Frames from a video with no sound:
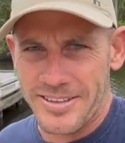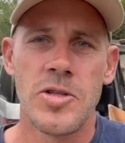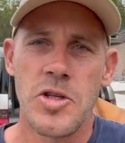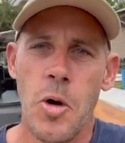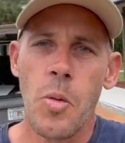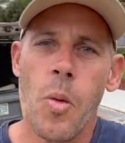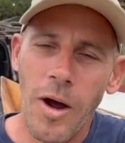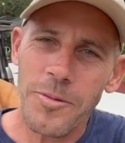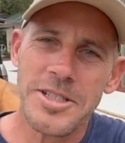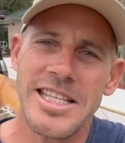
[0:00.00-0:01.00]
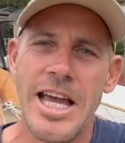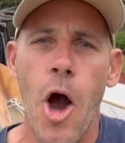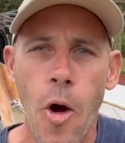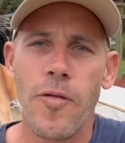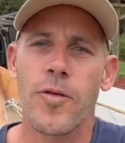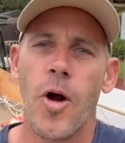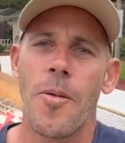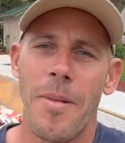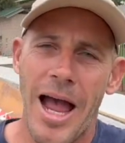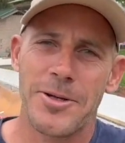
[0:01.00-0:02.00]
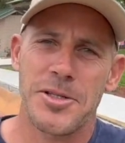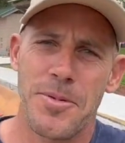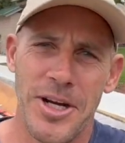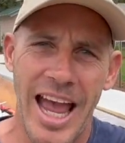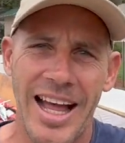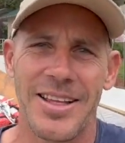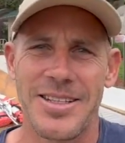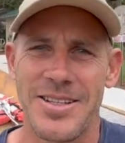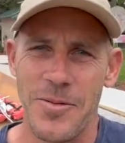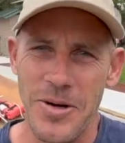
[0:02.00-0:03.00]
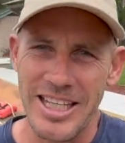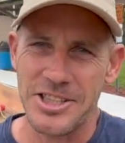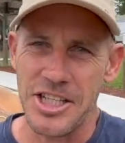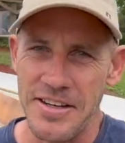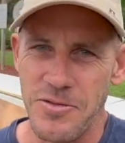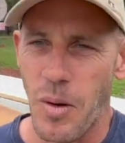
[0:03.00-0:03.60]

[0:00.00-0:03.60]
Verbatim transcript: So what was the overall miles per gallon we achieved?